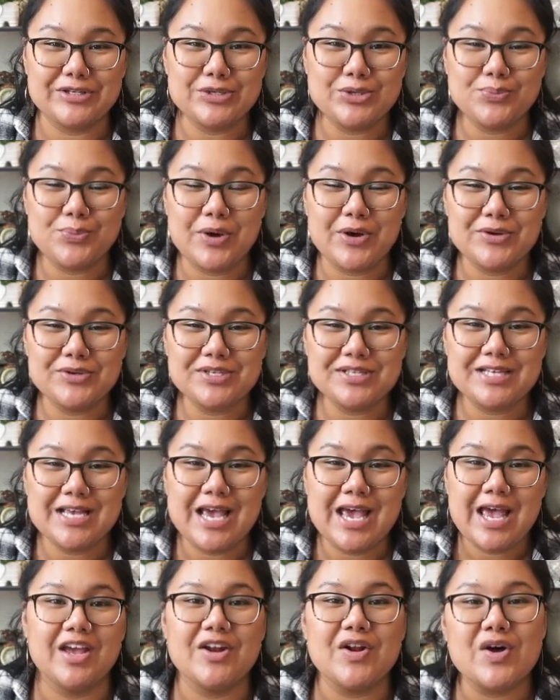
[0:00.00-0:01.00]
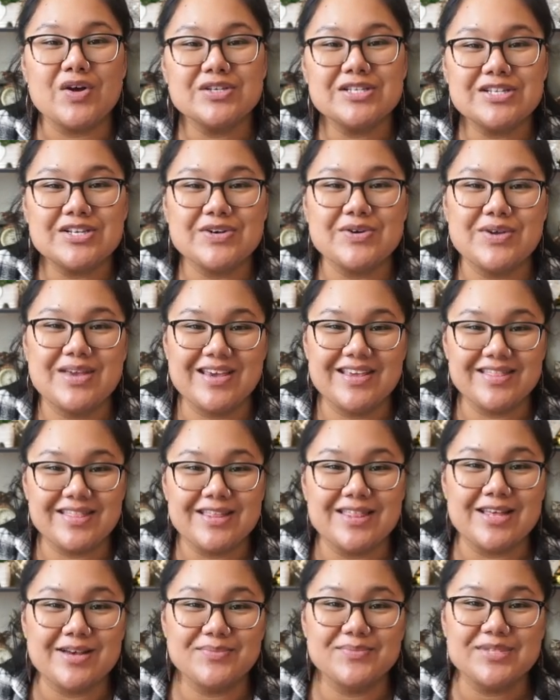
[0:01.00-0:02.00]
do post and also hit the
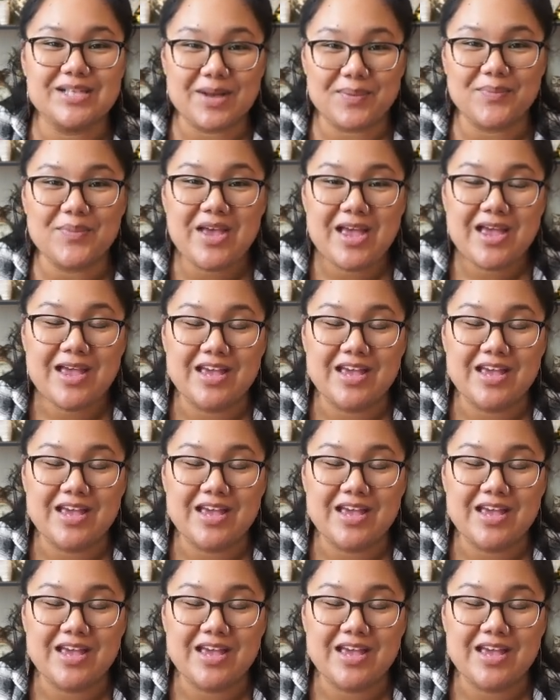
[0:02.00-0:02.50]
thumbs up